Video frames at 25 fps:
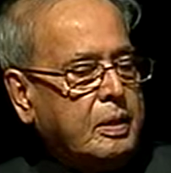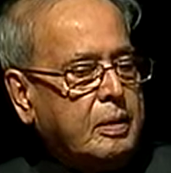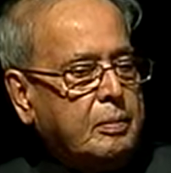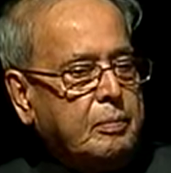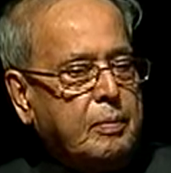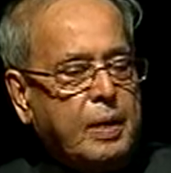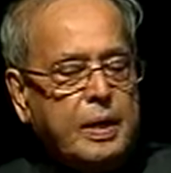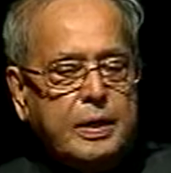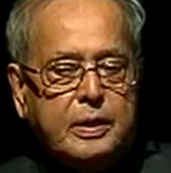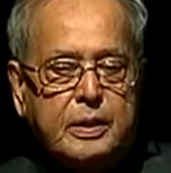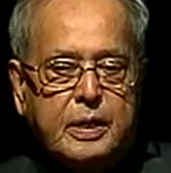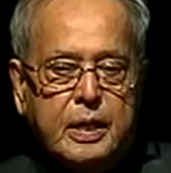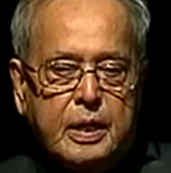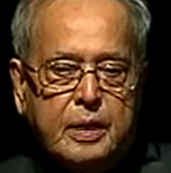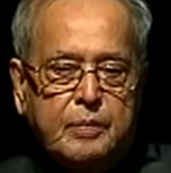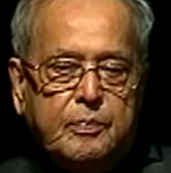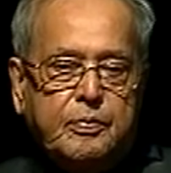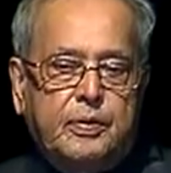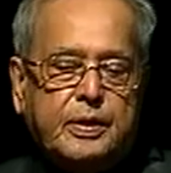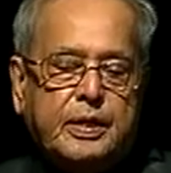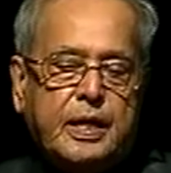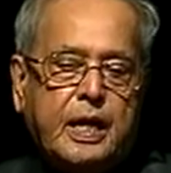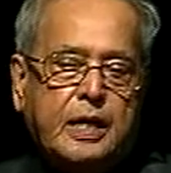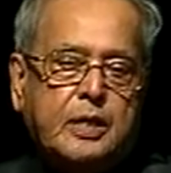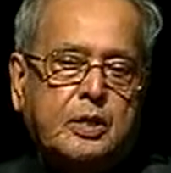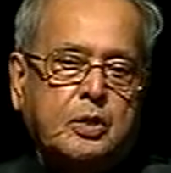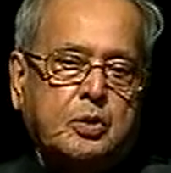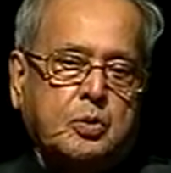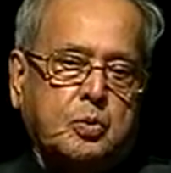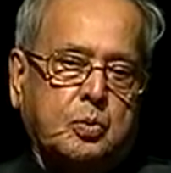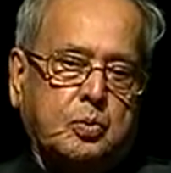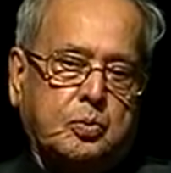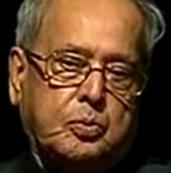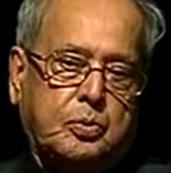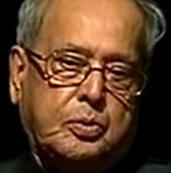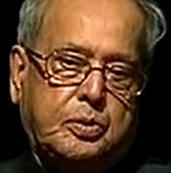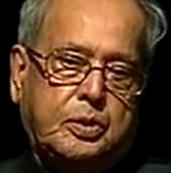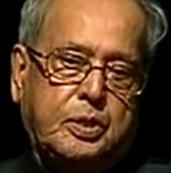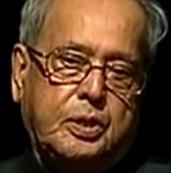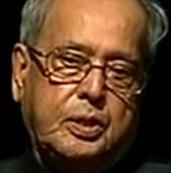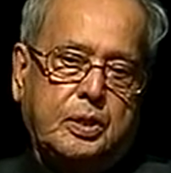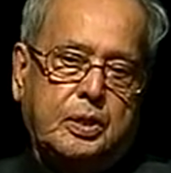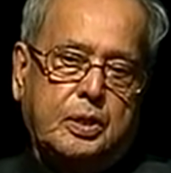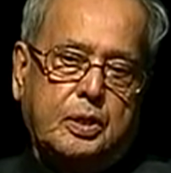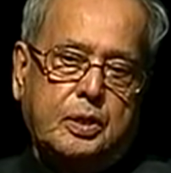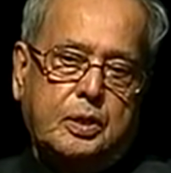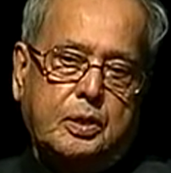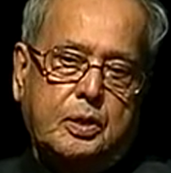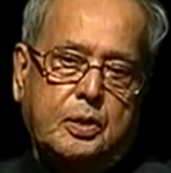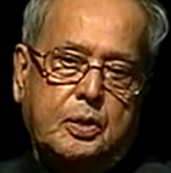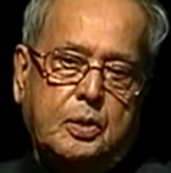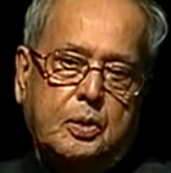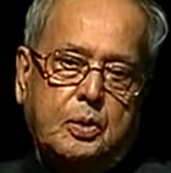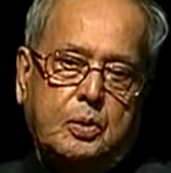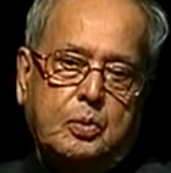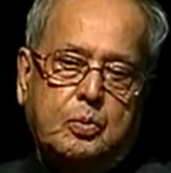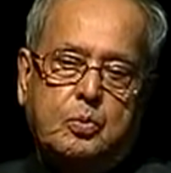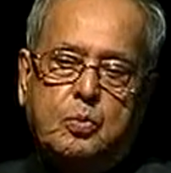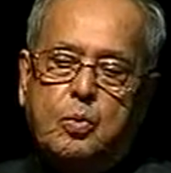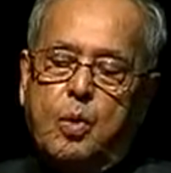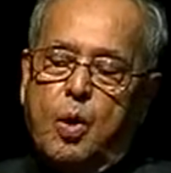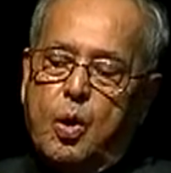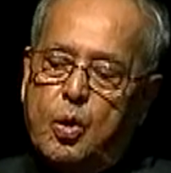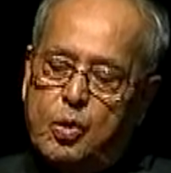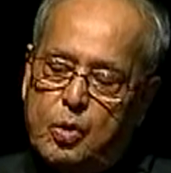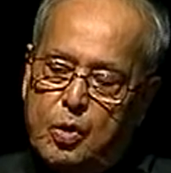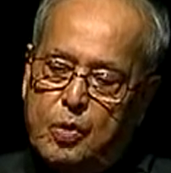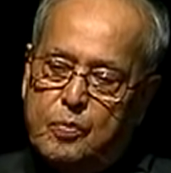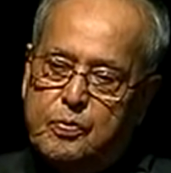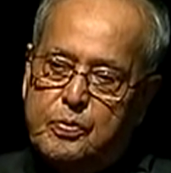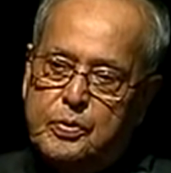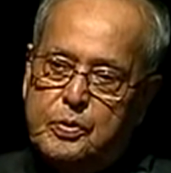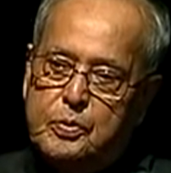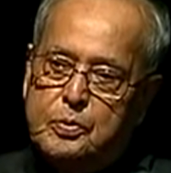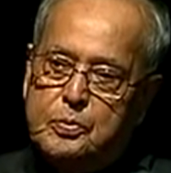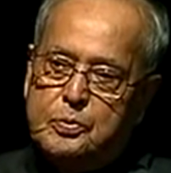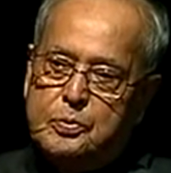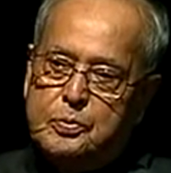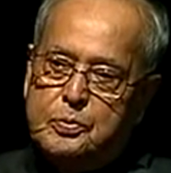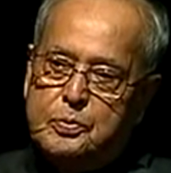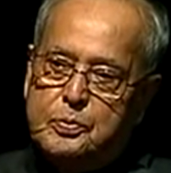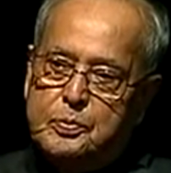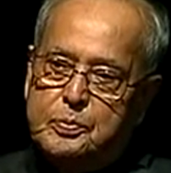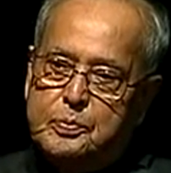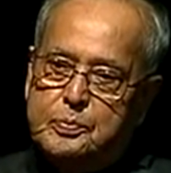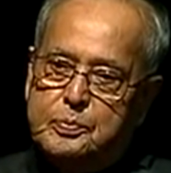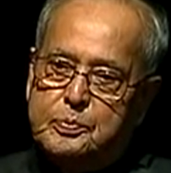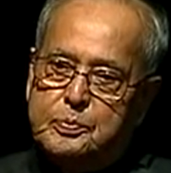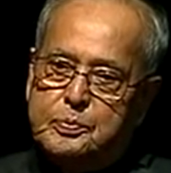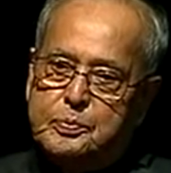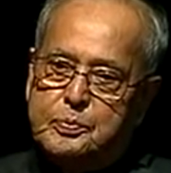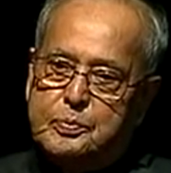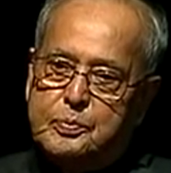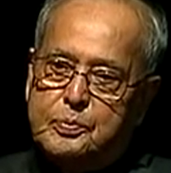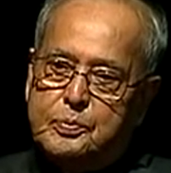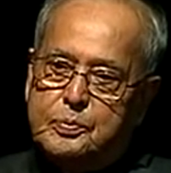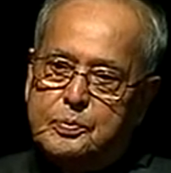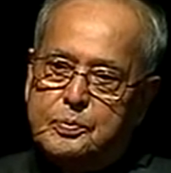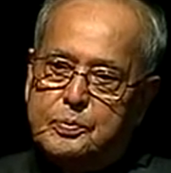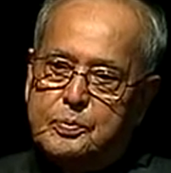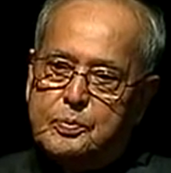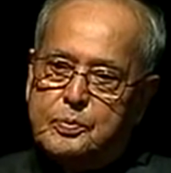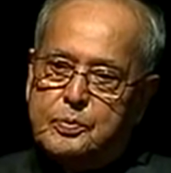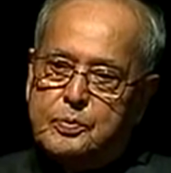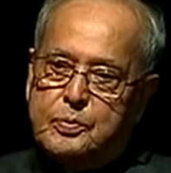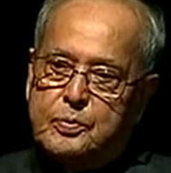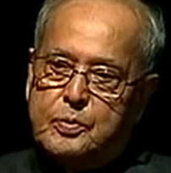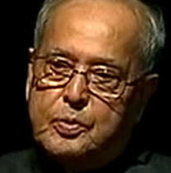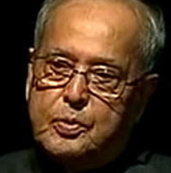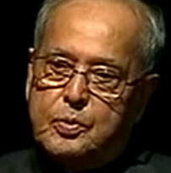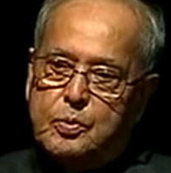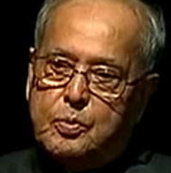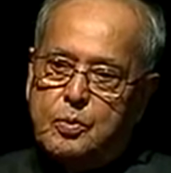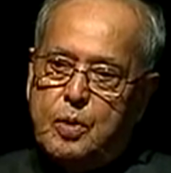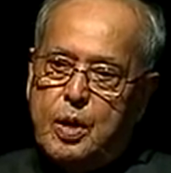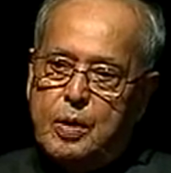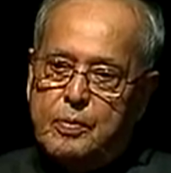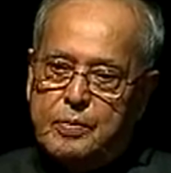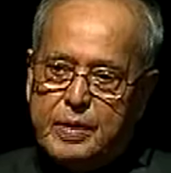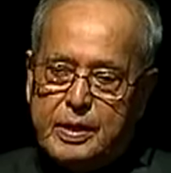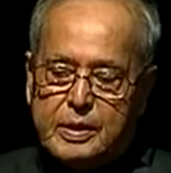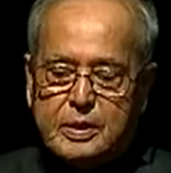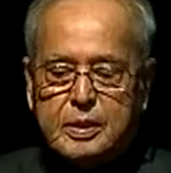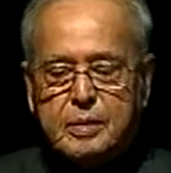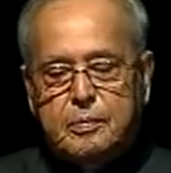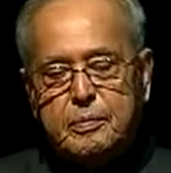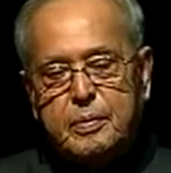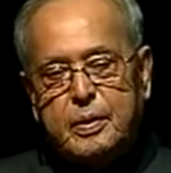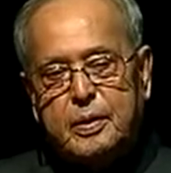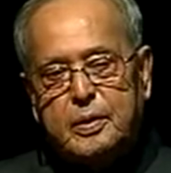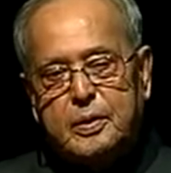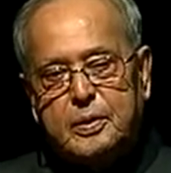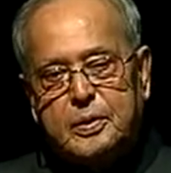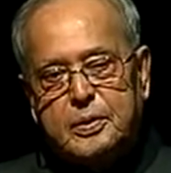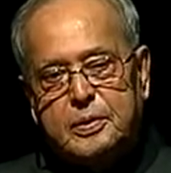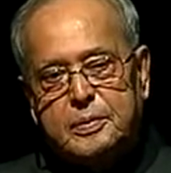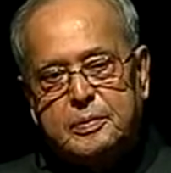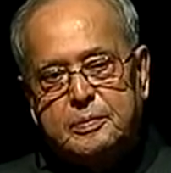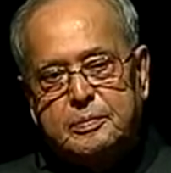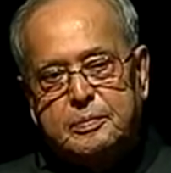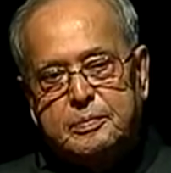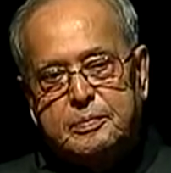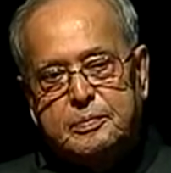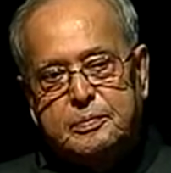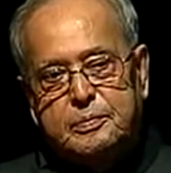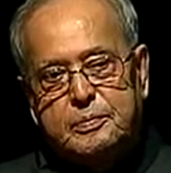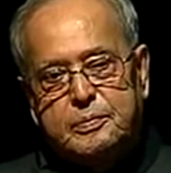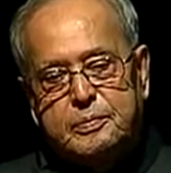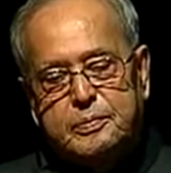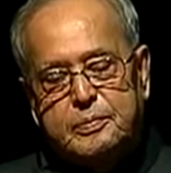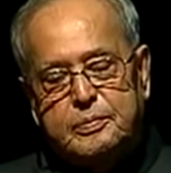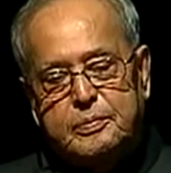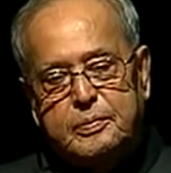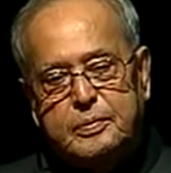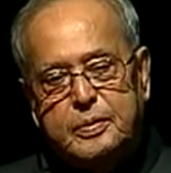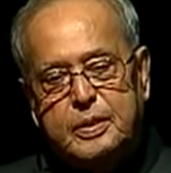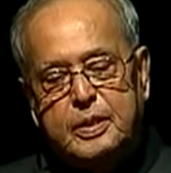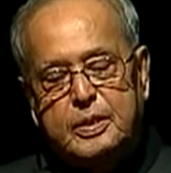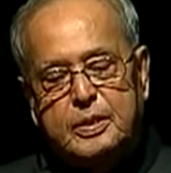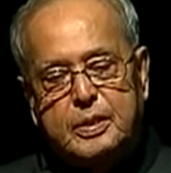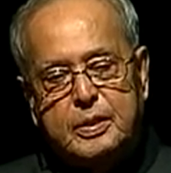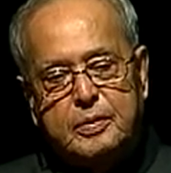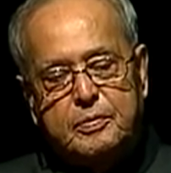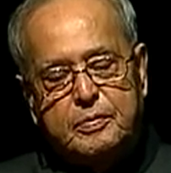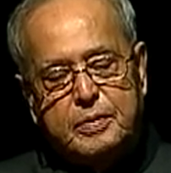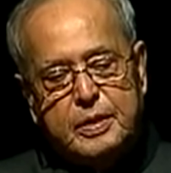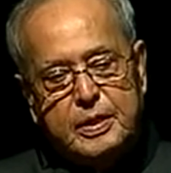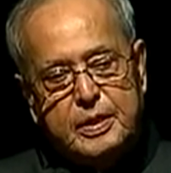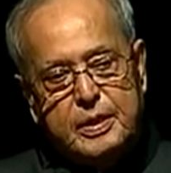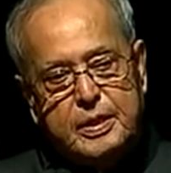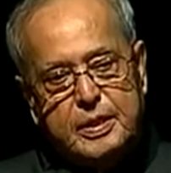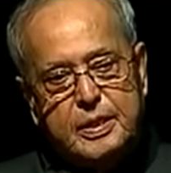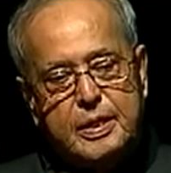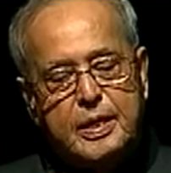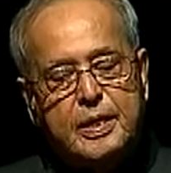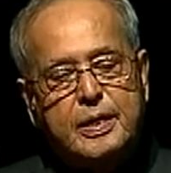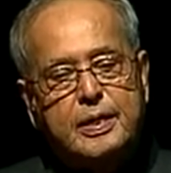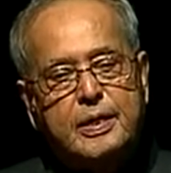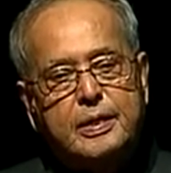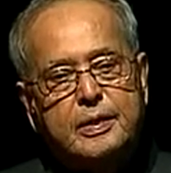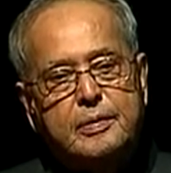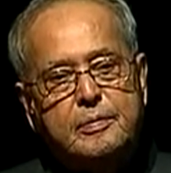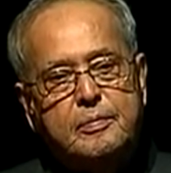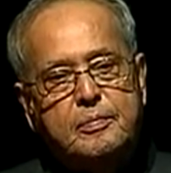my deep gratitude to all of you who have assembled this evening here,